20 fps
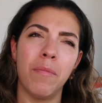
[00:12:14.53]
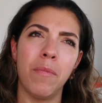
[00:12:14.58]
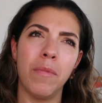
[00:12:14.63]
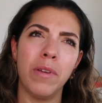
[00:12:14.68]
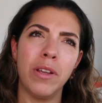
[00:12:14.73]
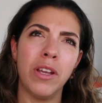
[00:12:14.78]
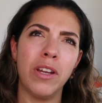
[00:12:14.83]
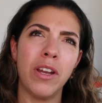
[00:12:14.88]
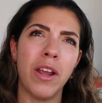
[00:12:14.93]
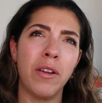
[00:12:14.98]

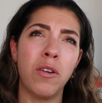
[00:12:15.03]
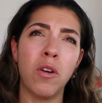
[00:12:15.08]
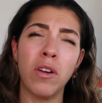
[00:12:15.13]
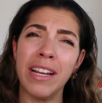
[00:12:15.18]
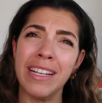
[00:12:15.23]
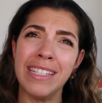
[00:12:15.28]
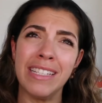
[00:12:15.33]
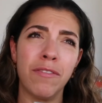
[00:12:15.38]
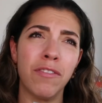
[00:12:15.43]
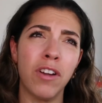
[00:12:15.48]
you know, got
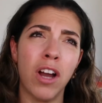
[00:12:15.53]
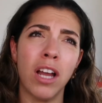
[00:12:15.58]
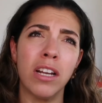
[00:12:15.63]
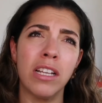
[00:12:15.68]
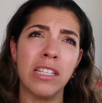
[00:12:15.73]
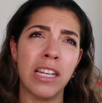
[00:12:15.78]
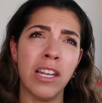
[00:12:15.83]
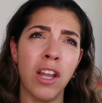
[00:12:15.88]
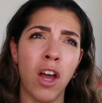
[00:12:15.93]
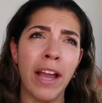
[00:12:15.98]
it in different
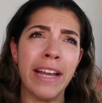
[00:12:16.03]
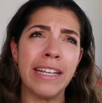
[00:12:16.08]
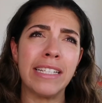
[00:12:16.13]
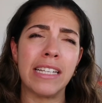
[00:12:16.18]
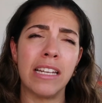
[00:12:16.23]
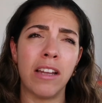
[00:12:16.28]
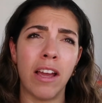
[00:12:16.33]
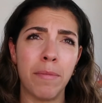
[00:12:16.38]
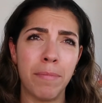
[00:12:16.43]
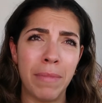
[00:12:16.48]
colors,
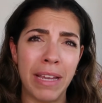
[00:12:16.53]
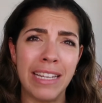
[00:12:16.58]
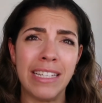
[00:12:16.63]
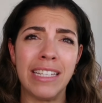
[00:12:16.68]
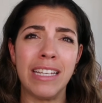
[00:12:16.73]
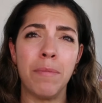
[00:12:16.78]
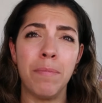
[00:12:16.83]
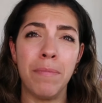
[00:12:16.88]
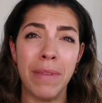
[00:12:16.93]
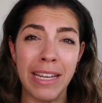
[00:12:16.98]
light, light,
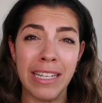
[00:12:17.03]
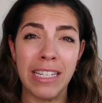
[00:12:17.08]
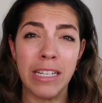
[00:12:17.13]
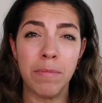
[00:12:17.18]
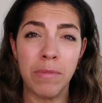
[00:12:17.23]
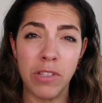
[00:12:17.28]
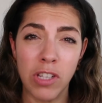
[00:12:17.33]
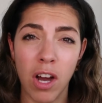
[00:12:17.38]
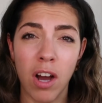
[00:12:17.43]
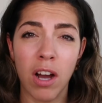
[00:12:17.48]
medium,
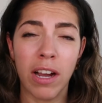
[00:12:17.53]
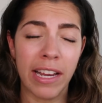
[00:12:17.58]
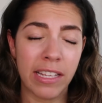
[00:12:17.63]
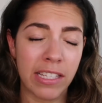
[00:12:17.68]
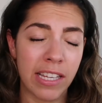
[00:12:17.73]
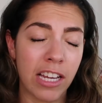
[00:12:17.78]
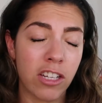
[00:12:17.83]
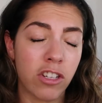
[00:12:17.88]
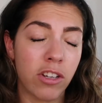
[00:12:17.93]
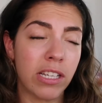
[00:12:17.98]
medium, dark,
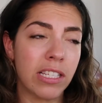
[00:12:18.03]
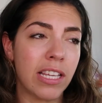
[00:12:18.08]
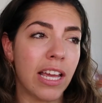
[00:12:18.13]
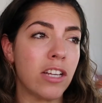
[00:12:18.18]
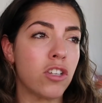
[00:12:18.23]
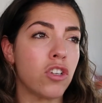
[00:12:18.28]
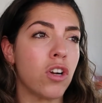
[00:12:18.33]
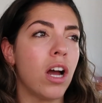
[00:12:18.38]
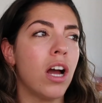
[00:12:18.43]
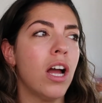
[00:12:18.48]
etc.,
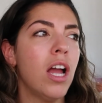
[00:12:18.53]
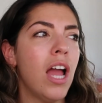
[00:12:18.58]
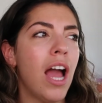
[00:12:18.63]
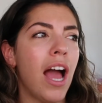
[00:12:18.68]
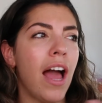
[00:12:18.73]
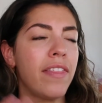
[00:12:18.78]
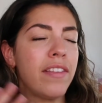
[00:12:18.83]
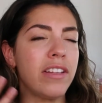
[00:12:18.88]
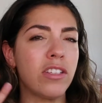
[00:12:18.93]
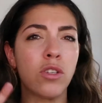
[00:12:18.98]
etc.
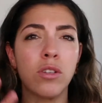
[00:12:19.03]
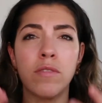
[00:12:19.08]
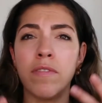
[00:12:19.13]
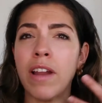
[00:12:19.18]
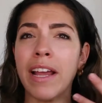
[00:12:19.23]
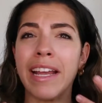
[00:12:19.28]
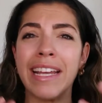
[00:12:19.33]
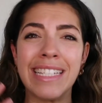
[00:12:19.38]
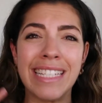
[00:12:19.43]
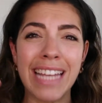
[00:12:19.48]
And it sort of
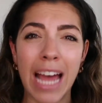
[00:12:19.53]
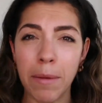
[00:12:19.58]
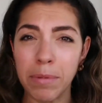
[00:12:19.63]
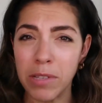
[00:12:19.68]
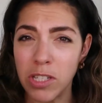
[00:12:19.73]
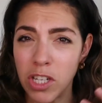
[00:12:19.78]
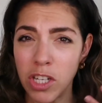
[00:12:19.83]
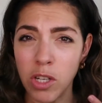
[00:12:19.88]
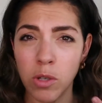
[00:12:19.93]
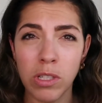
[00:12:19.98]
like
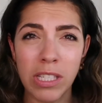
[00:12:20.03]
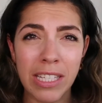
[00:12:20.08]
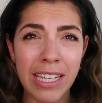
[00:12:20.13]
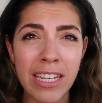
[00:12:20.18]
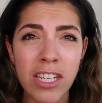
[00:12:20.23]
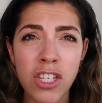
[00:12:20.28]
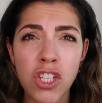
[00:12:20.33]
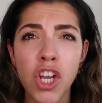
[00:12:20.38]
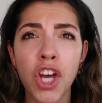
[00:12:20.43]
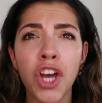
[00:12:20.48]
adapts to your
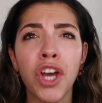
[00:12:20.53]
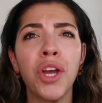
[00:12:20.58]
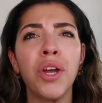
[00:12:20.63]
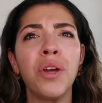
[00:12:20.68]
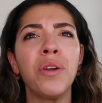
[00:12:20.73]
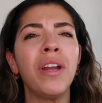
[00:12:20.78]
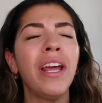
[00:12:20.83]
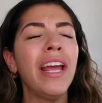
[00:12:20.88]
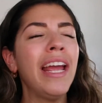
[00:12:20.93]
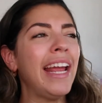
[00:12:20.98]
skin
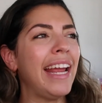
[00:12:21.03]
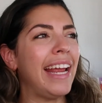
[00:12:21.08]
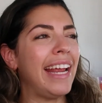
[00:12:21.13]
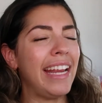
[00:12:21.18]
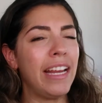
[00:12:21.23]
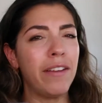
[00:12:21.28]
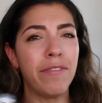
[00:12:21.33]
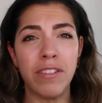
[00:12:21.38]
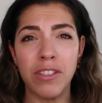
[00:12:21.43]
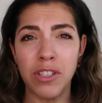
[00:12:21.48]
tone, it
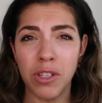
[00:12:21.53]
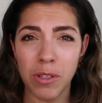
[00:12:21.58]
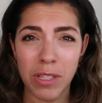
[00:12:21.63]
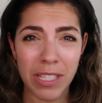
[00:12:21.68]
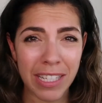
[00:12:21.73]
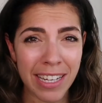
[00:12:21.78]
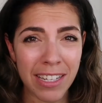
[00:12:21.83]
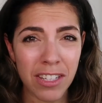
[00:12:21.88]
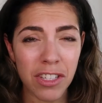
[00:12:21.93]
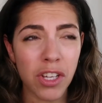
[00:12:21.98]
evens your
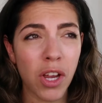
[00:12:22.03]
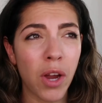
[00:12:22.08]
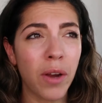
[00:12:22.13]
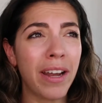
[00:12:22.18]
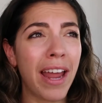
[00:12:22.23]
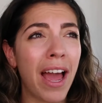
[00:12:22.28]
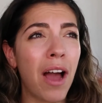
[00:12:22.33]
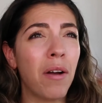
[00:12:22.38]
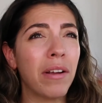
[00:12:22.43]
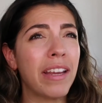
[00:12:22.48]
skin
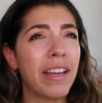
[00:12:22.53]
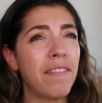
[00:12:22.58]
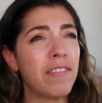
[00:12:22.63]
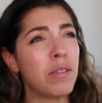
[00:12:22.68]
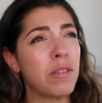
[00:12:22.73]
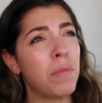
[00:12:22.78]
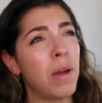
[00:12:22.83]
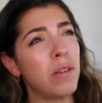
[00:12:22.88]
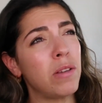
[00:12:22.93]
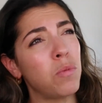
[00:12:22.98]
tone out,
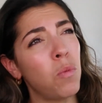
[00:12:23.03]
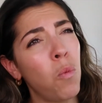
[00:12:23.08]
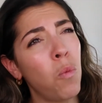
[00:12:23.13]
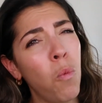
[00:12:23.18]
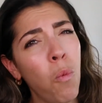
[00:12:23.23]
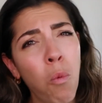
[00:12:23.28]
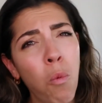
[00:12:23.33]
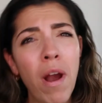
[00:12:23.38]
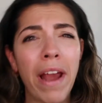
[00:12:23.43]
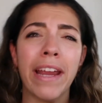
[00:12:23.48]
gives the most
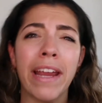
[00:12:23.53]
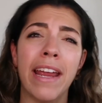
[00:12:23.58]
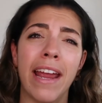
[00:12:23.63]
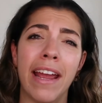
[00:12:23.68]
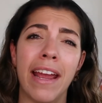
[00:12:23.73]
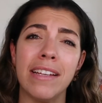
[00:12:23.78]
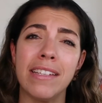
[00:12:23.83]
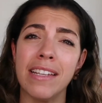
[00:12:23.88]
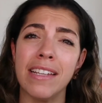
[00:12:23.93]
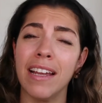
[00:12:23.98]

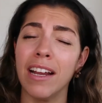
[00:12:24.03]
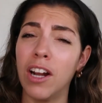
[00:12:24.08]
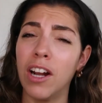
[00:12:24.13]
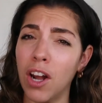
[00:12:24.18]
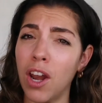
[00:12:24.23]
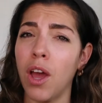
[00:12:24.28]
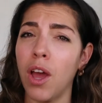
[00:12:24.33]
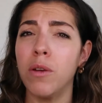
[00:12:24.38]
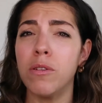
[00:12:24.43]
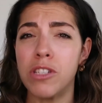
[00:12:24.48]
wicked
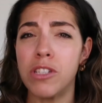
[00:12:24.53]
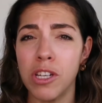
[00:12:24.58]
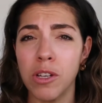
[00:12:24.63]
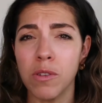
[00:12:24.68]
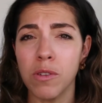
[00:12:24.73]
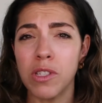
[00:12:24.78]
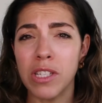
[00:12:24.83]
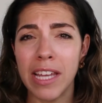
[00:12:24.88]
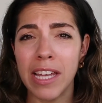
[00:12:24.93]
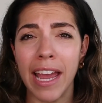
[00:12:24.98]
glow to
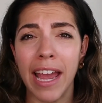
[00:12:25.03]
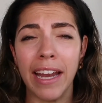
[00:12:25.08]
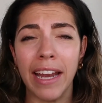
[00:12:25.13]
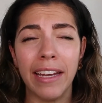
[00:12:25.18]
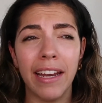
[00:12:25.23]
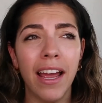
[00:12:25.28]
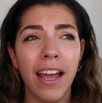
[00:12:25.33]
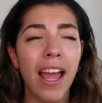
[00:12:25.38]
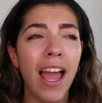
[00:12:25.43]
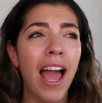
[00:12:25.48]
your
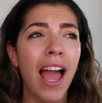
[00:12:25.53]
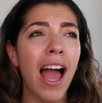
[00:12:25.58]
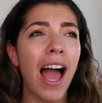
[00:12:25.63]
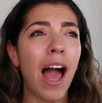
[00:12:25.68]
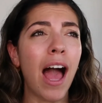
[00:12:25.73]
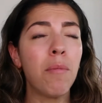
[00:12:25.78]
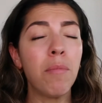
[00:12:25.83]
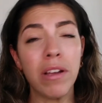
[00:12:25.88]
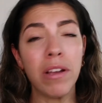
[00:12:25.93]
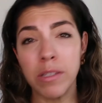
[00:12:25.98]
skin,
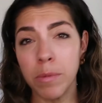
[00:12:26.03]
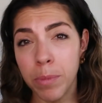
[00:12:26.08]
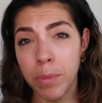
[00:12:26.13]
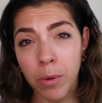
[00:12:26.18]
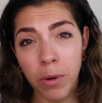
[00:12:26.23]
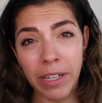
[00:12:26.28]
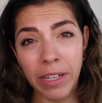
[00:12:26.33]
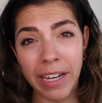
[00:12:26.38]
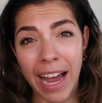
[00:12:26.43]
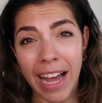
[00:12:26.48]
and most
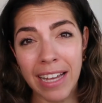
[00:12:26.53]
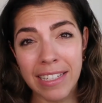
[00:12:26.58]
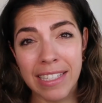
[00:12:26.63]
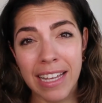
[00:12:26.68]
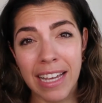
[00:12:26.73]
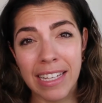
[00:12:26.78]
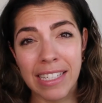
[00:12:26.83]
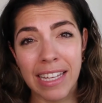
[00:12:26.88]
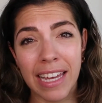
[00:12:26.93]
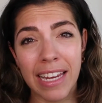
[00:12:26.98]
importantly has
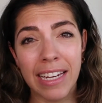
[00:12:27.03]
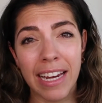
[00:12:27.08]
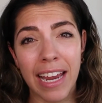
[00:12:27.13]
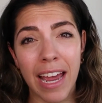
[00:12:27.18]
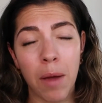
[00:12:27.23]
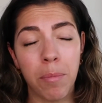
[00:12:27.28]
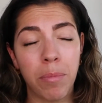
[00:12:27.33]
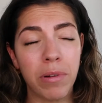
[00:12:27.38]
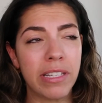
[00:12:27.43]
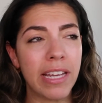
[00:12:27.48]
that
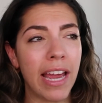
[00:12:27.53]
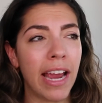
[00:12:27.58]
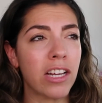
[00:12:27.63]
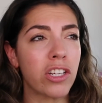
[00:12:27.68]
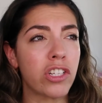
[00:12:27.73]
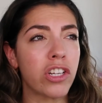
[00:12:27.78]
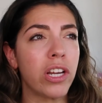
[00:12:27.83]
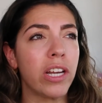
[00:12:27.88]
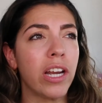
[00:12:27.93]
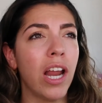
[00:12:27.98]
skincare
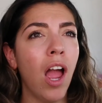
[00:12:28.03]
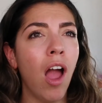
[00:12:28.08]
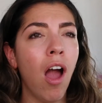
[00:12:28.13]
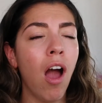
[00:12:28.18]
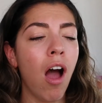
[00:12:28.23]
protection.